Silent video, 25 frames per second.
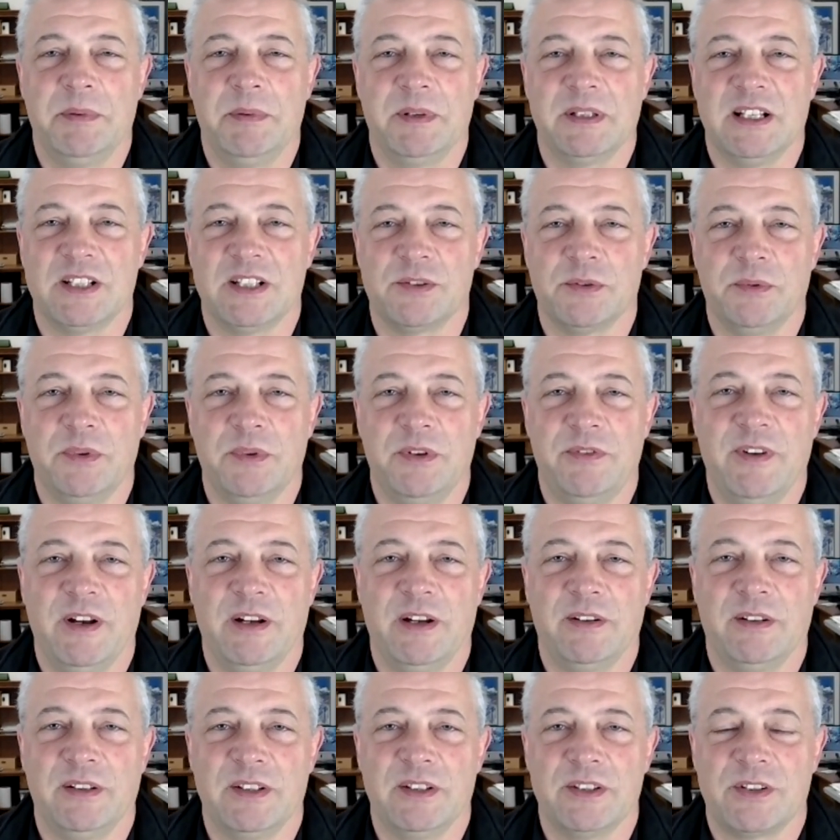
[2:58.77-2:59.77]
but that's what we
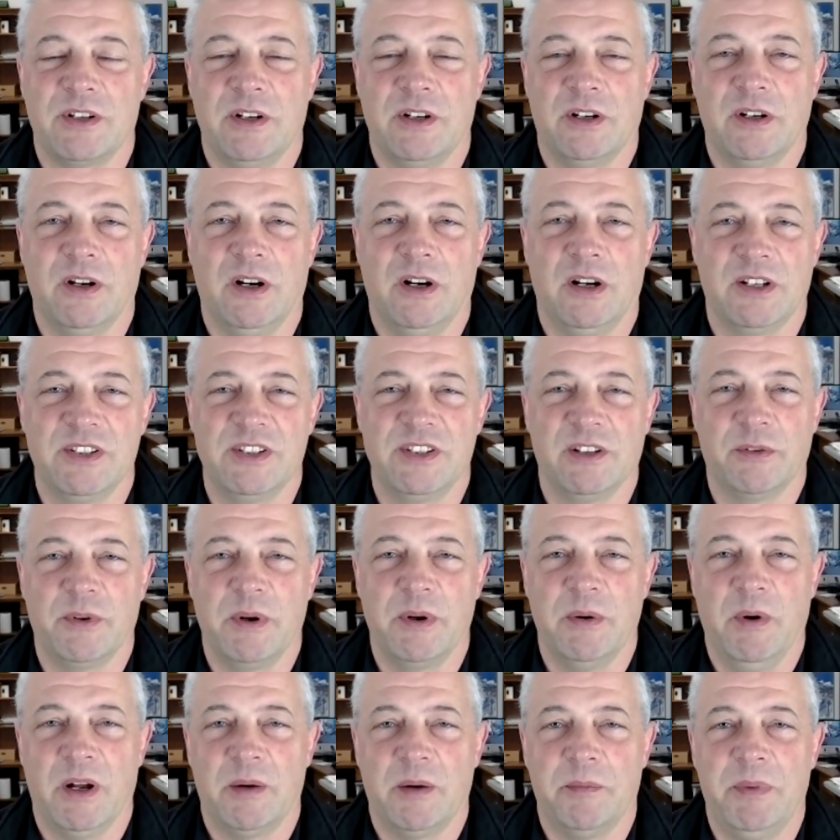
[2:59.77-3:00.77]
found on this car. Auxiliary
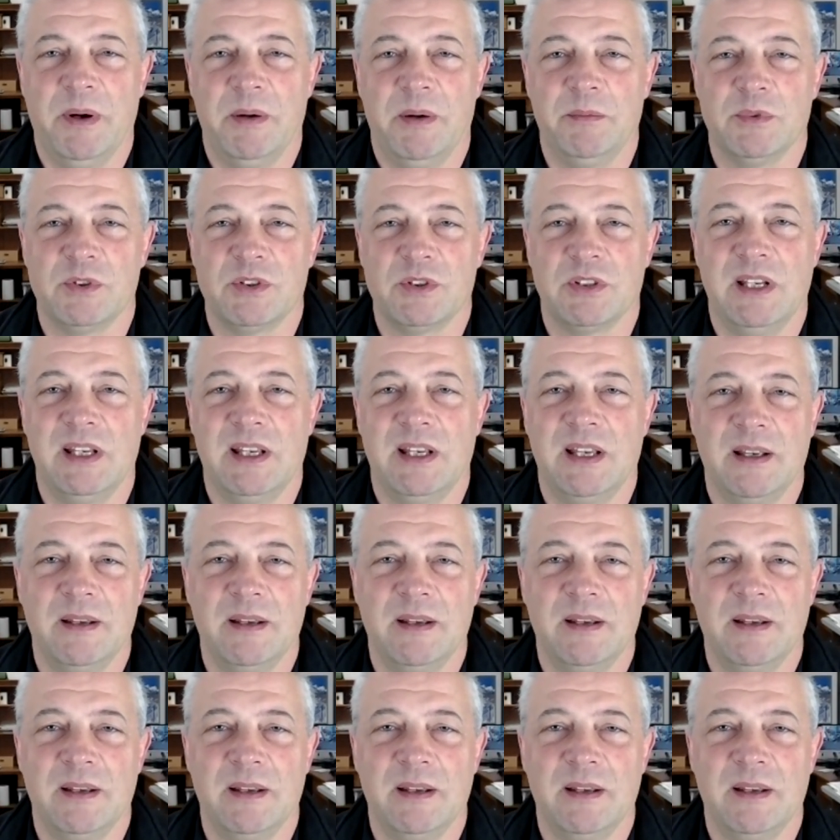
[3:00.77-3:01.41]
water pump was leaking.